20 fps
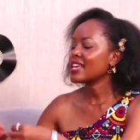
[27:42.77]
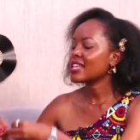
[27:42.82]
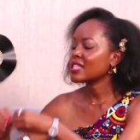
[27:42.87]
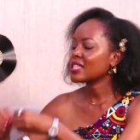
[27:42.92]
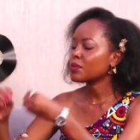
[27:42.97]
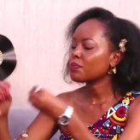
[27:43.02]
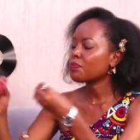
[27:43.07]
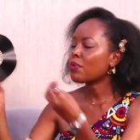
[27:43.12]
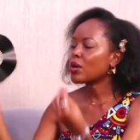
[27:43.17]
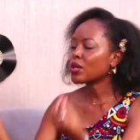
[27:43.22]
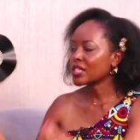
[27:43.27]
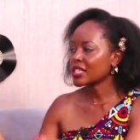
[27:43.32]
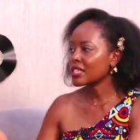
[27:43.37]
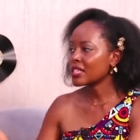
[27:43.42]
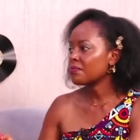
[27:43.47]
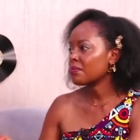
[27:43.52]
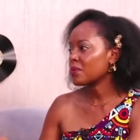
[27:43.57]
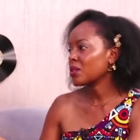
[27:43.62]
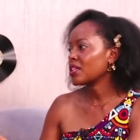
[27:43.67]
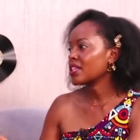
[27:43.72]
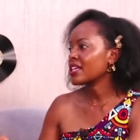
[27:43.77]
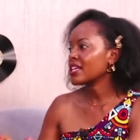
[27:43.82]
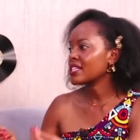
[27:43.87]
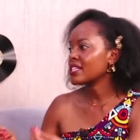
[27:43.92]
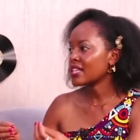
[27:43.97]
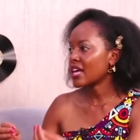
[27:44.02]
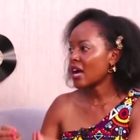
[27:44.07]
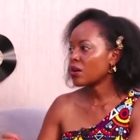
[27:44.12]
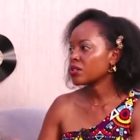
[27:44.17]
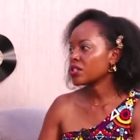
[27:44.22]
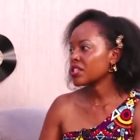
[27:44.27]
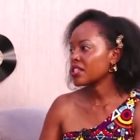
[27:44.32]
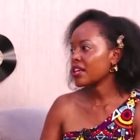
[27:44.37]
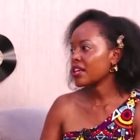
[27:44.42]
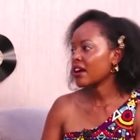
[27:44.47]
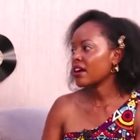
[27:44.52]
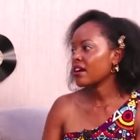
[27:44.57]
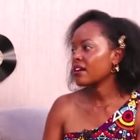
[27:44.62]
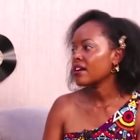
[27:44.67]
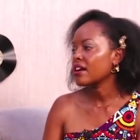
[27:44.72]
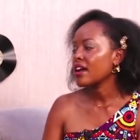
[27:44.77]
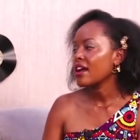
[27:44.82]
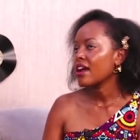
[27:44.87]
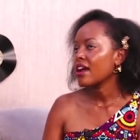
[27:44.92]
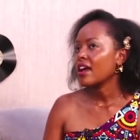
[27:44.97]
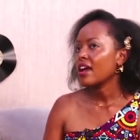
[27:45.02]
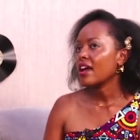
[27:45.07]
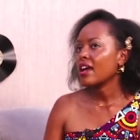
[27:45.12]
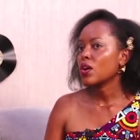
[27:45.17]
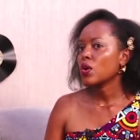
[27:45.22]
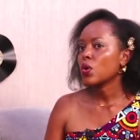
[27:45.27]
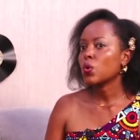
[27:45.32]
It's possible. It's out there. And